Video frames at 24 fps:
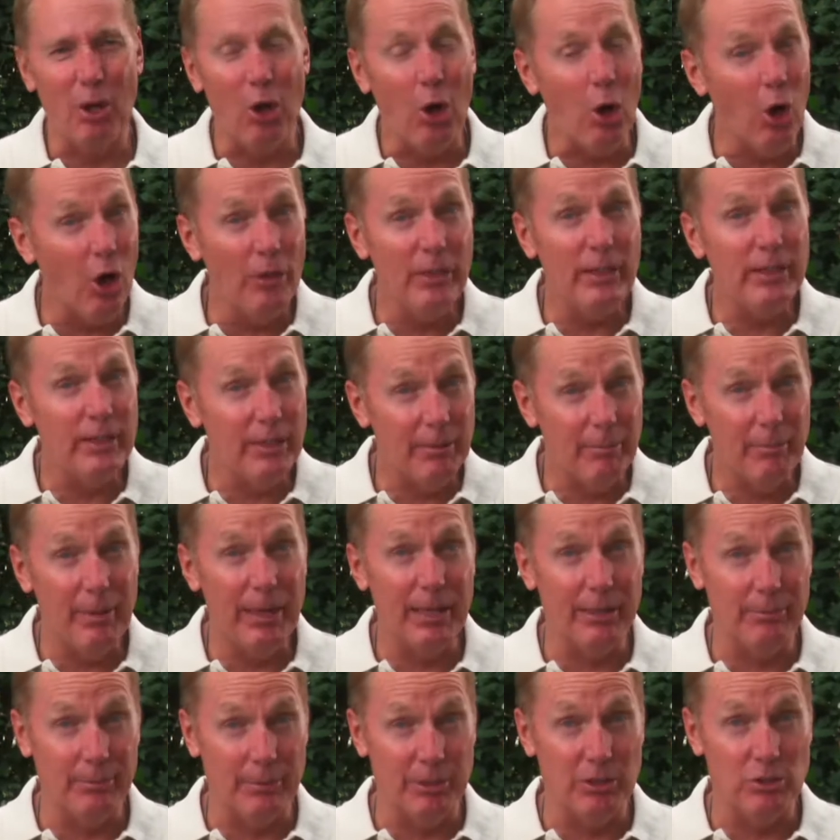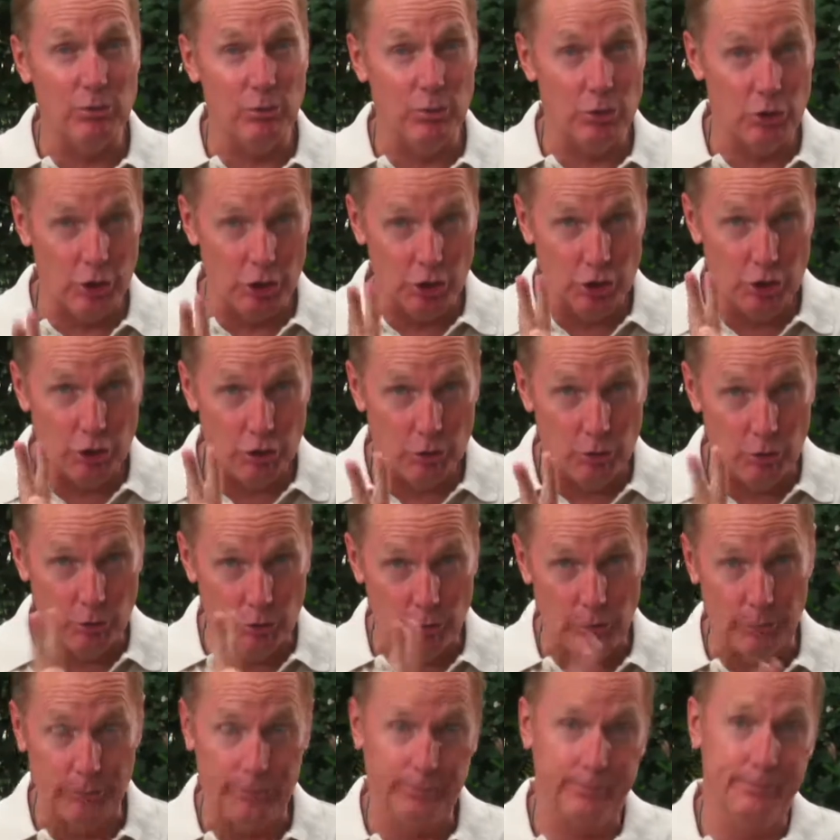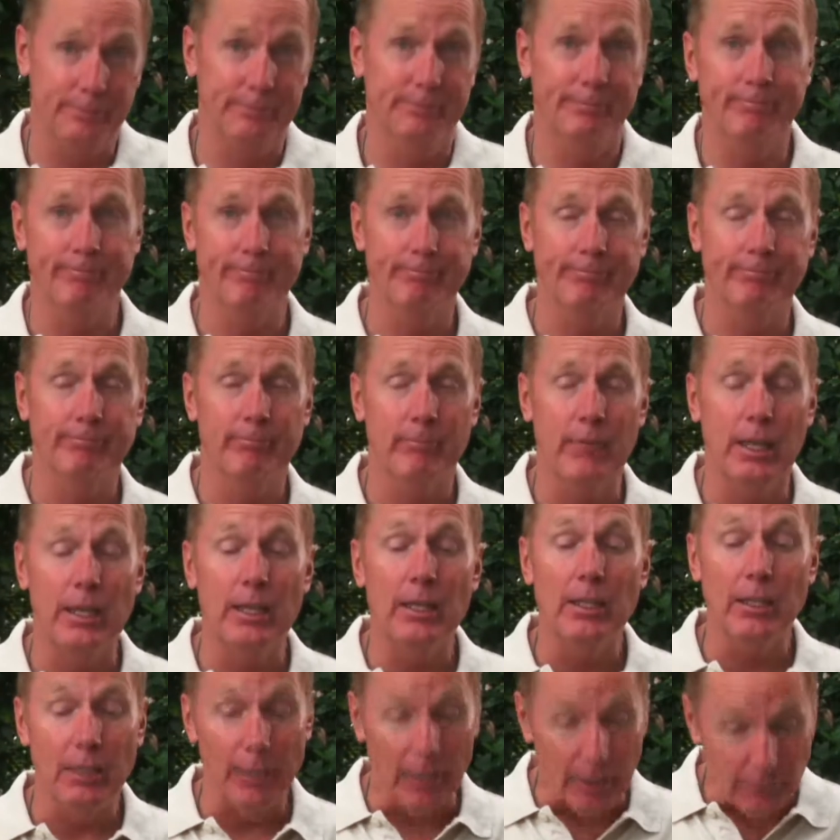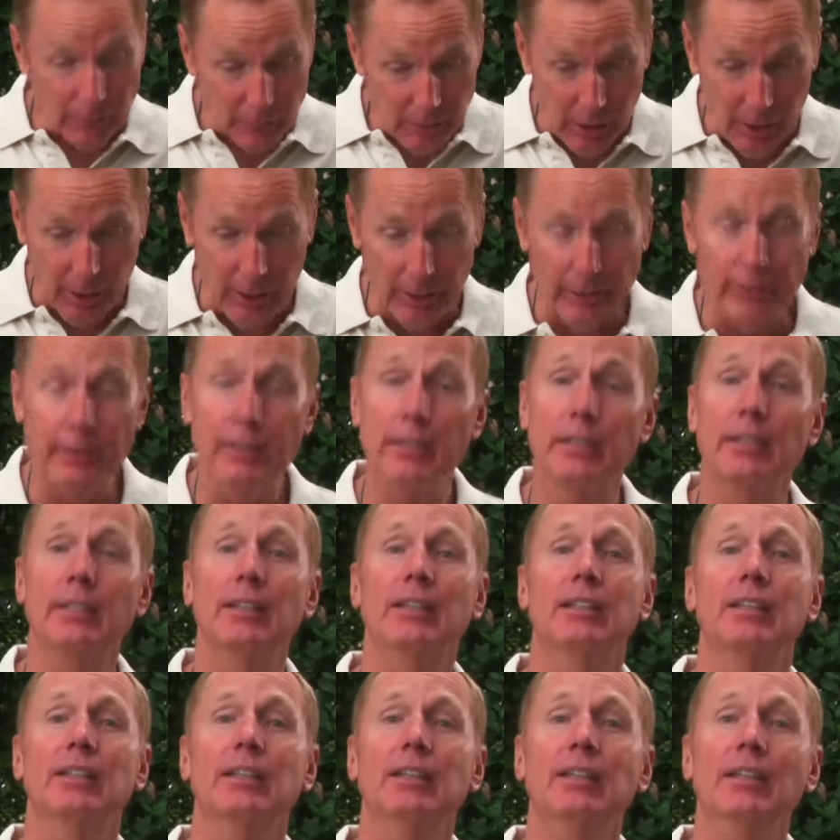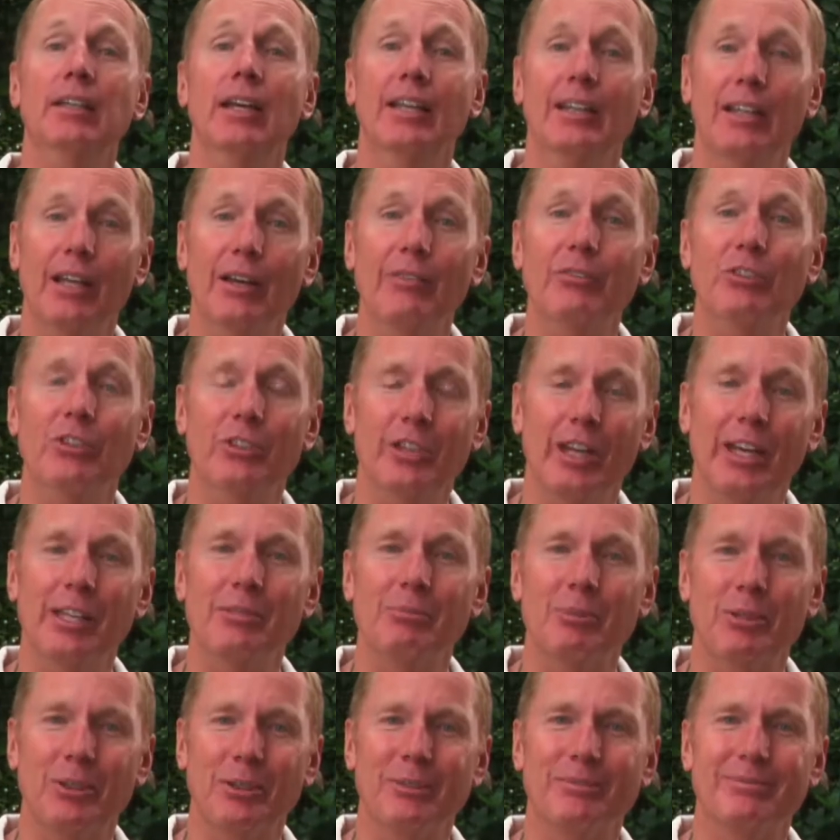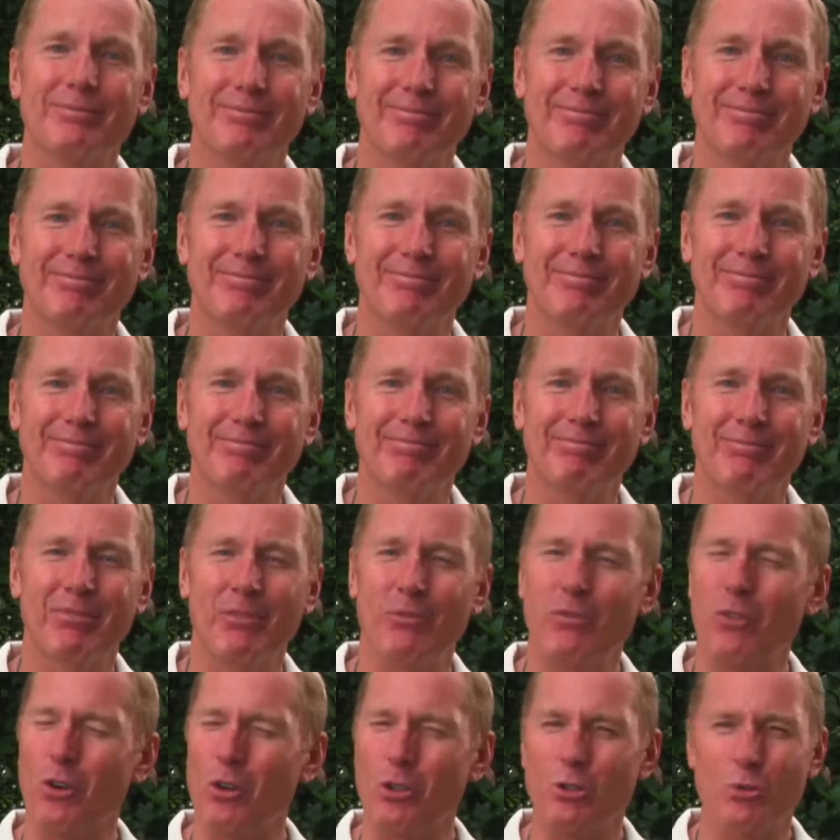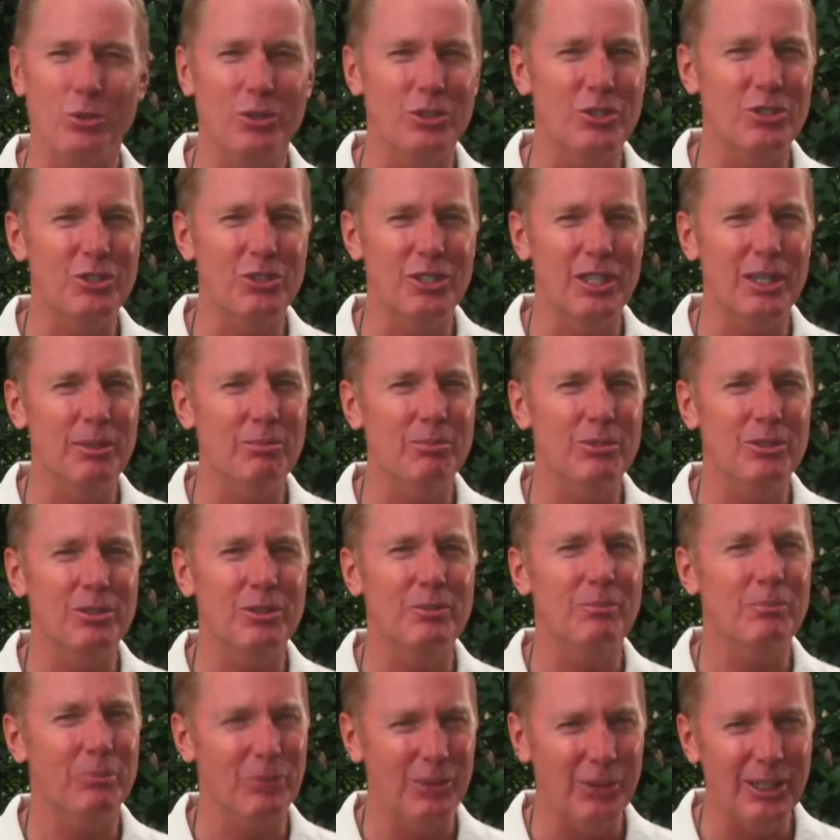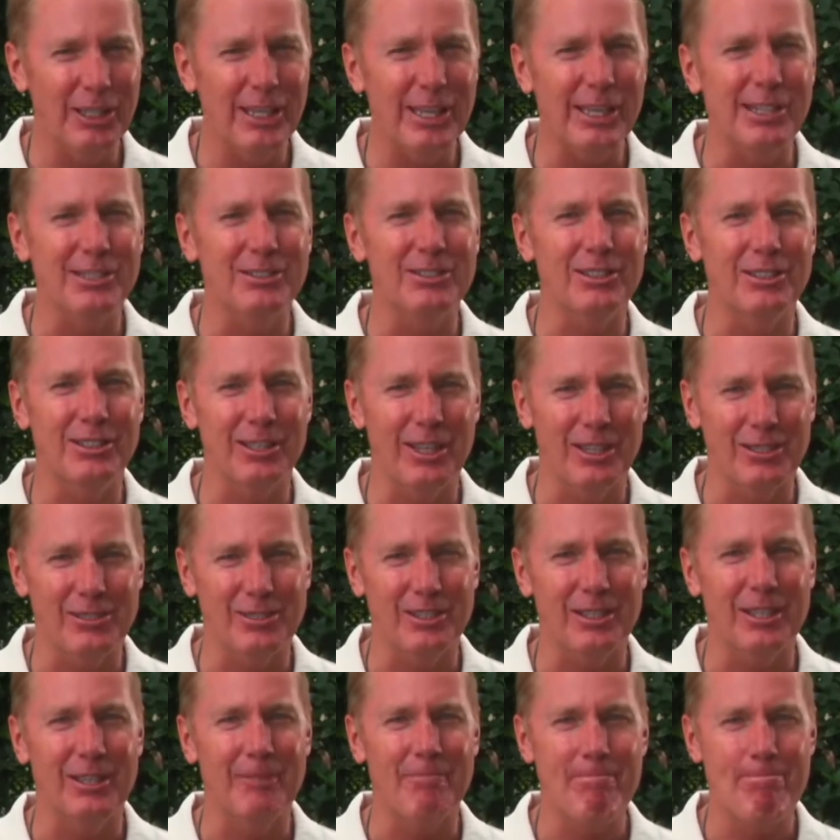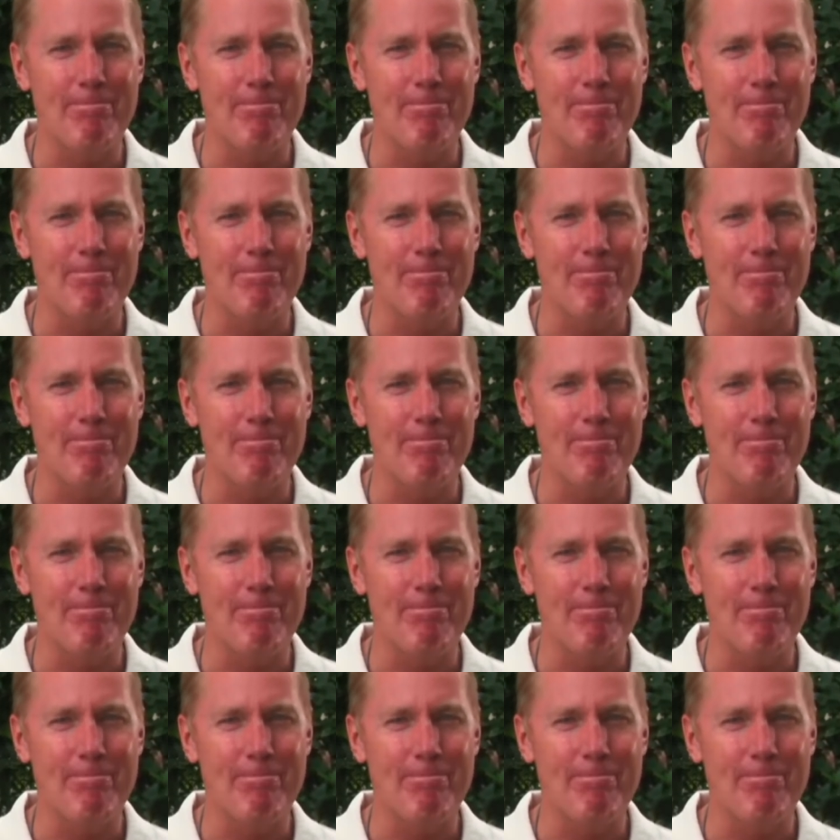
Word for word: all the commandments with just two love God and love your neighbor. First one seems pretty easy, doesn't it?